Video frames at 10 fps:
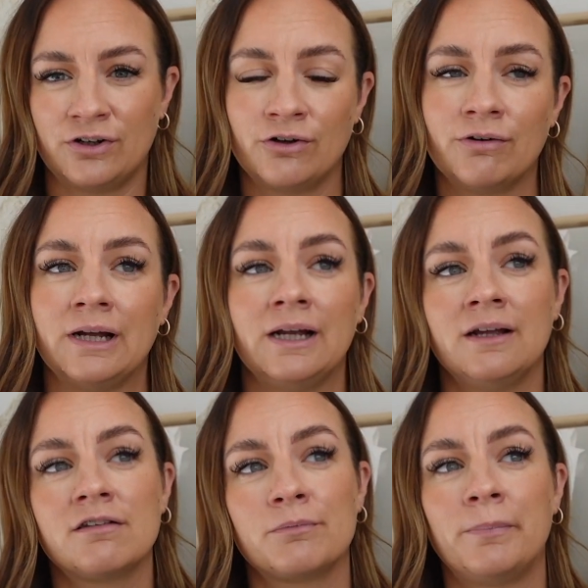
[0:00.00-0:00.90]

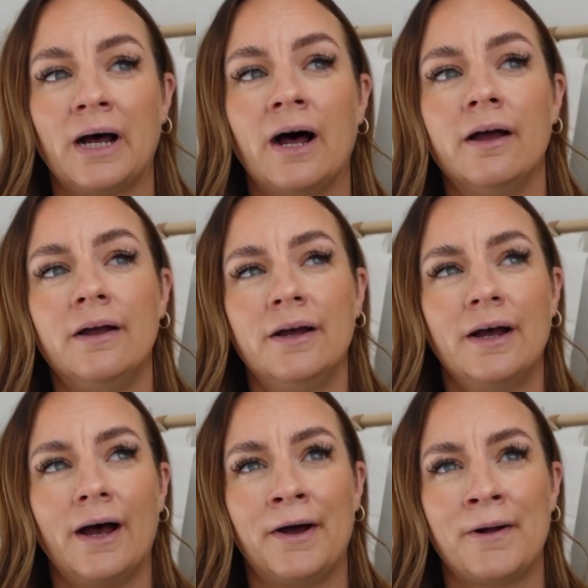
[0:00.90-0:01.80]
degrees but
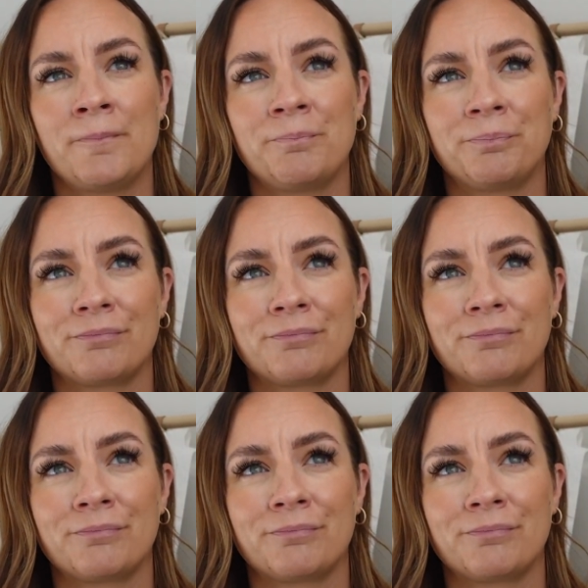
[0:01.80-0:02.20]
um,